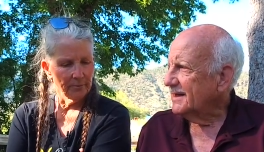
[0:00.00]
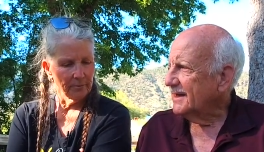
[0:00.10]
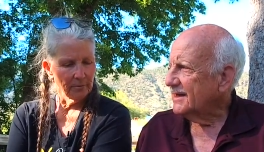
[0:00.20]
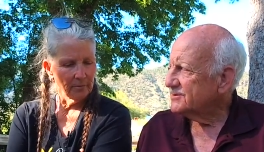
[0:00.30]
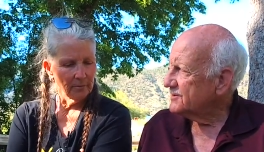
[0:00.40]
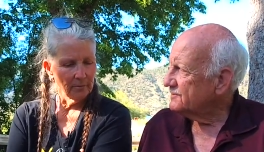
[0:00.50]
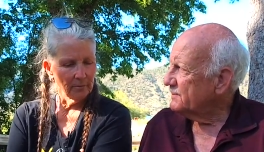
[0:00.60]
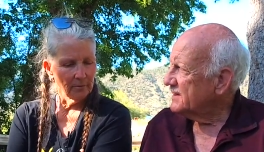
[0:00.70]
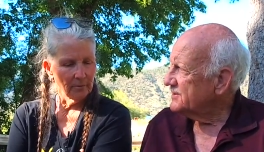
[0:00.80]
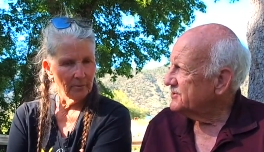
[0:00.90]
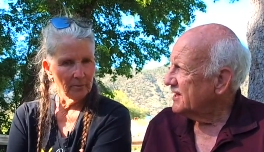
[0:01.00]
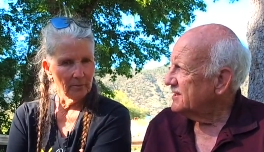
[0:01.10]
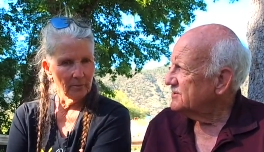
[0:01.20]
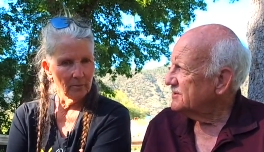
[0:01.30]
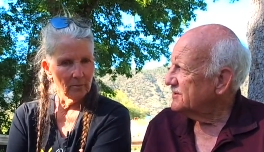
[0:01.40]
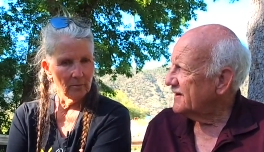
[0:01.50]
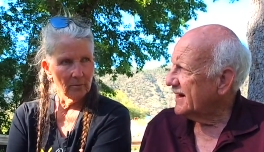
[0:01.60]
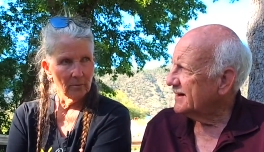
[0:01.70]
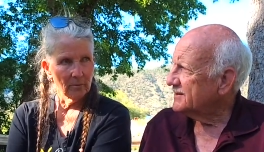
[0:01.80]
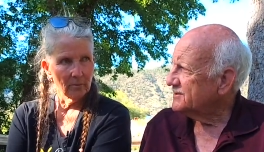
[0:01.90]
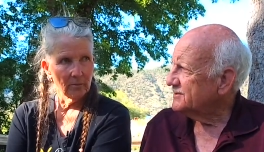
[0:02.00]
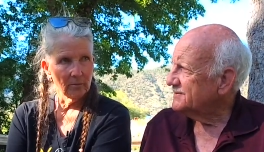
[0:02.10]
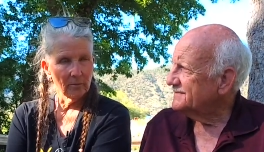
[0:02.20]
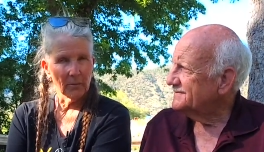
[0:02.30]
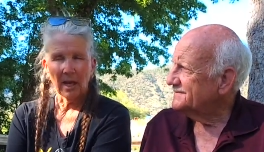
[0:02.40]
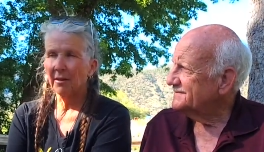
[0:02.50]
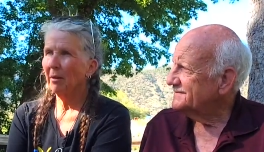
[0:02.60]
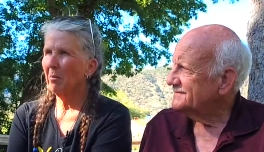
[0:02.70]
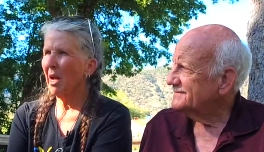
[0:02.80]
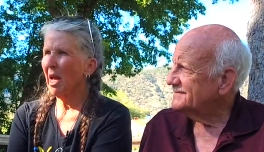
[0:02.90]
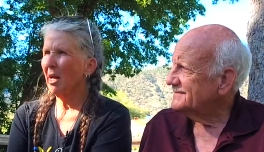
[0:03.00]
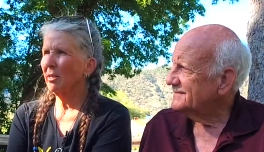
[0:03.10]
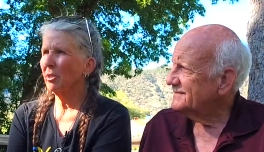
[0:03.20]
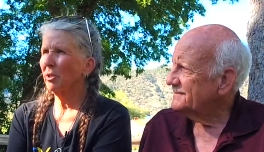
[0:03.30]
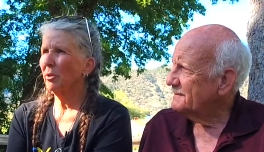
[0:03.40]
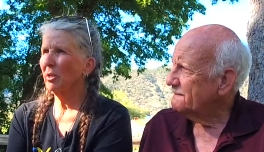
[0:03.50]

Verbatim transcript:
Speaker 1: has there been a change in your attitude?
Speaker 2: I think my attitude